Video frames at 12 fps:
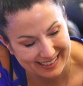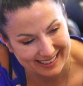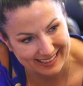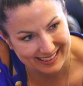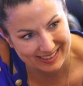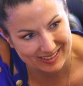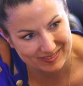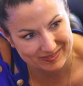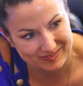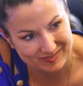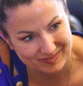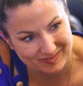
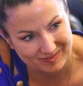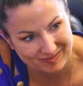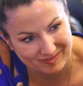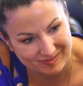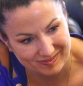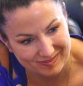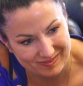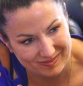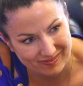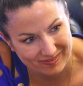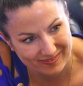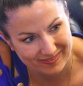
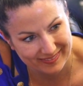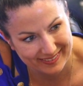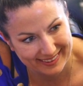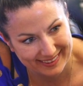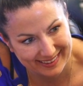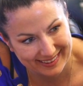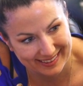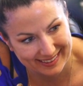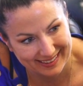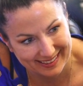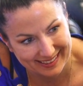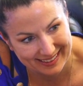
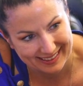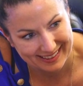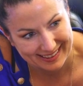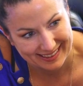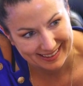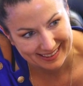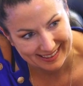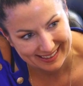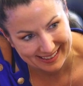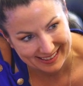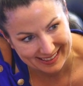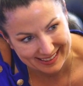
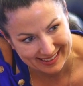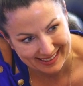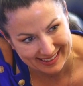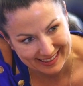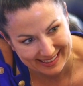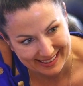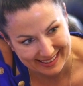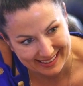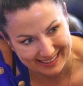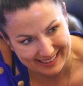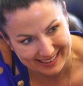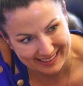
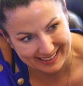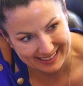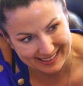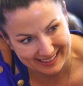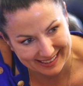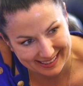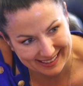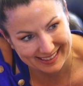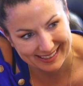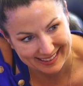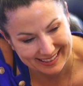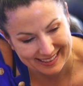
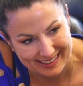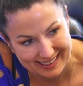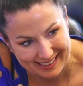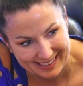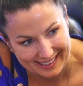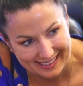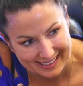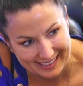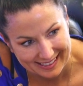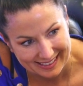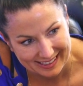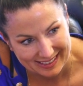
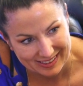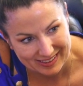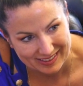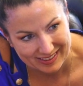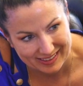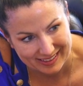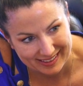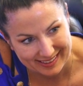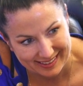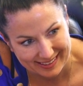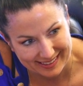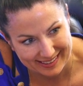The person shown says nothing.